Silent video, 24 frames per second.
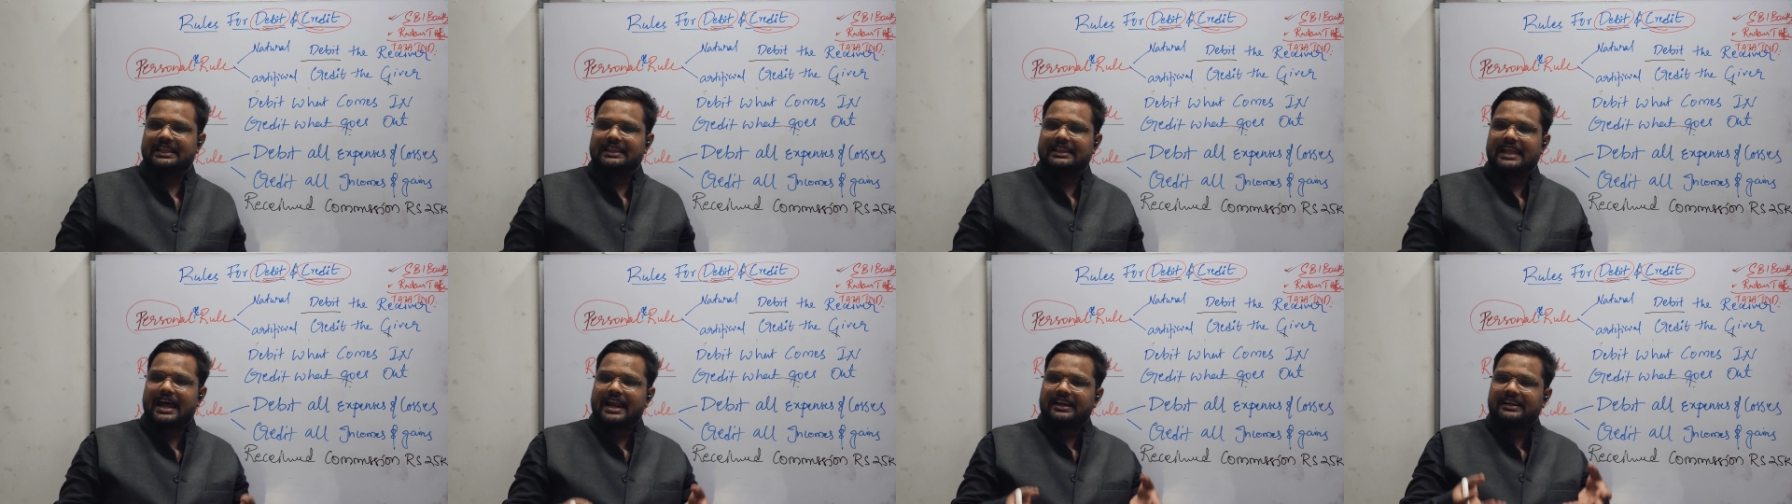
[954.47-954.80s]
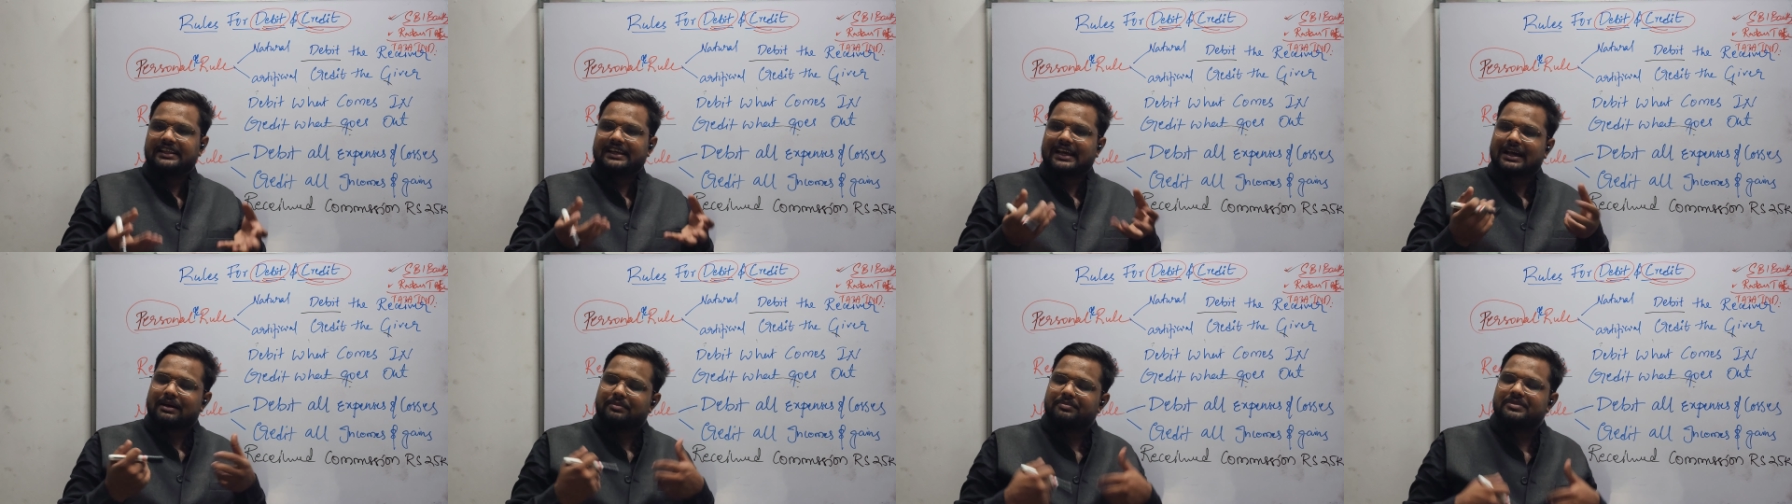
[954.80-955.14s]

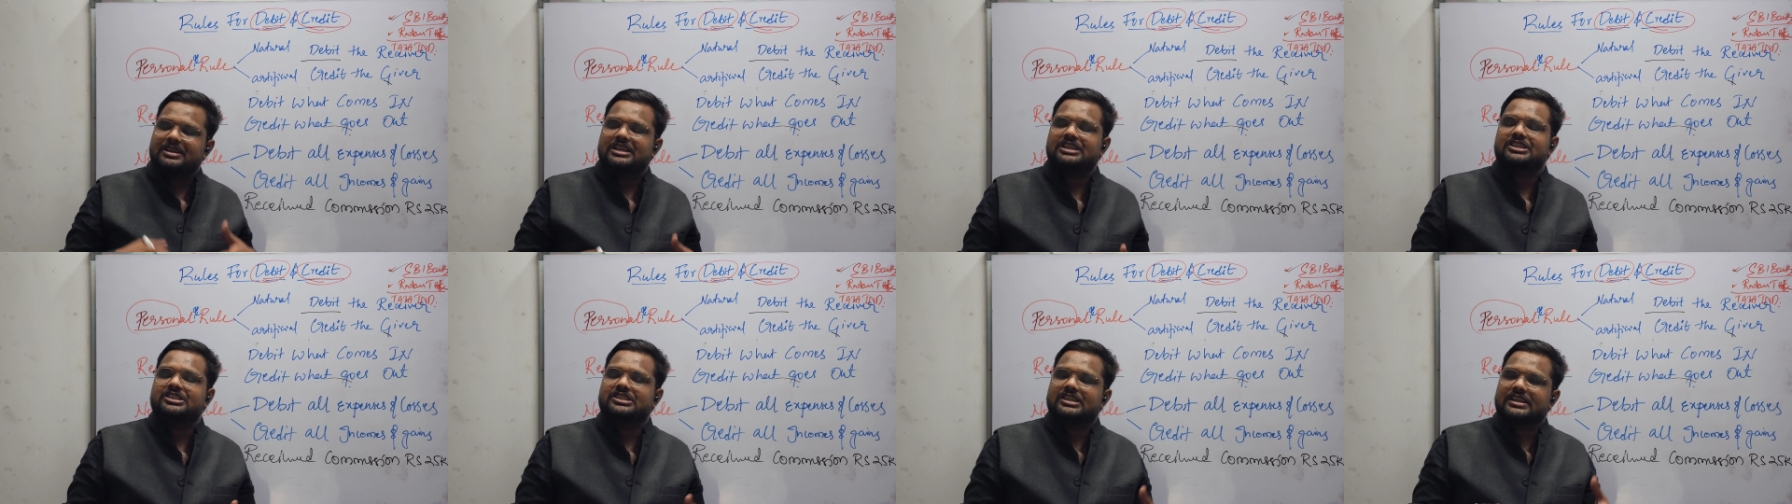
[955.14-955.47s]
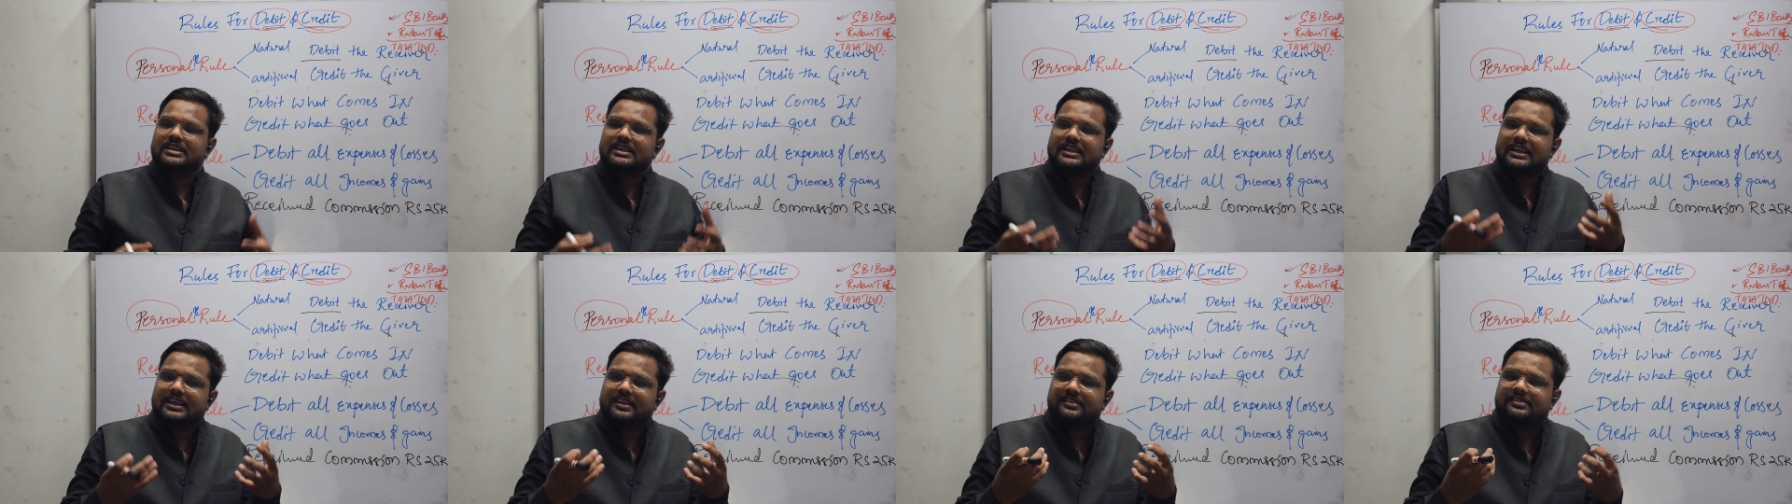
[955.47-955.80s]
that
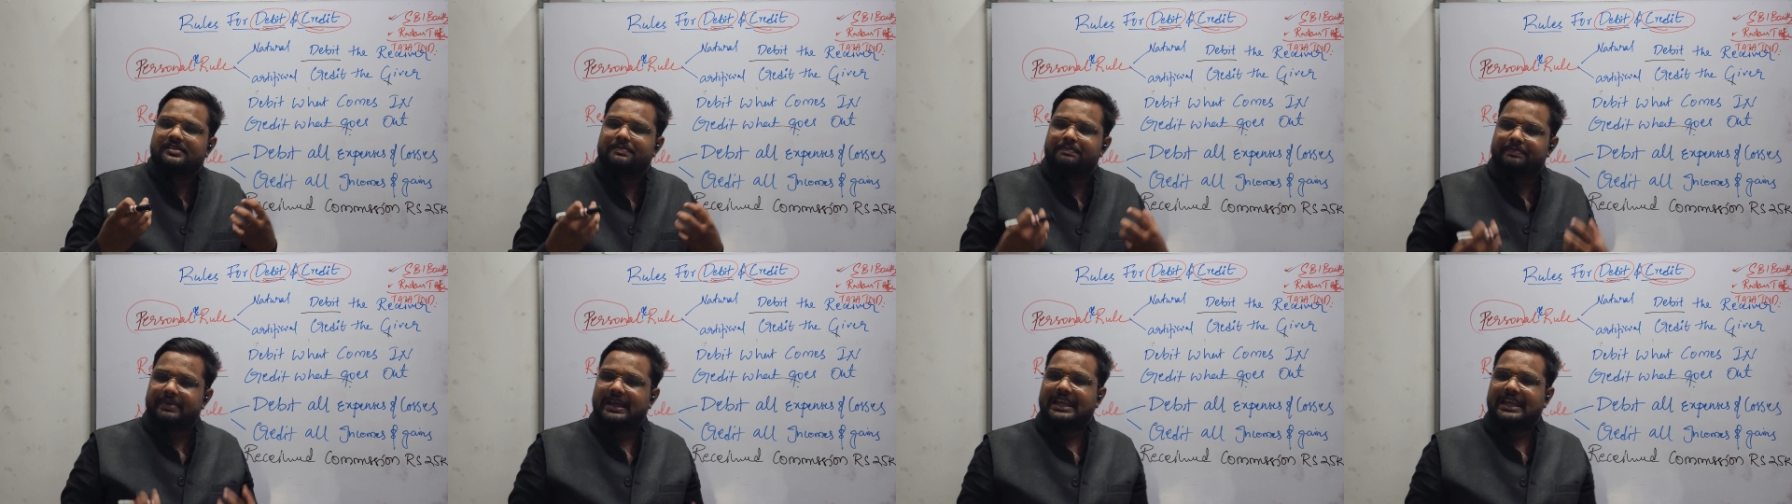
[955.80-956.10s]
commission is a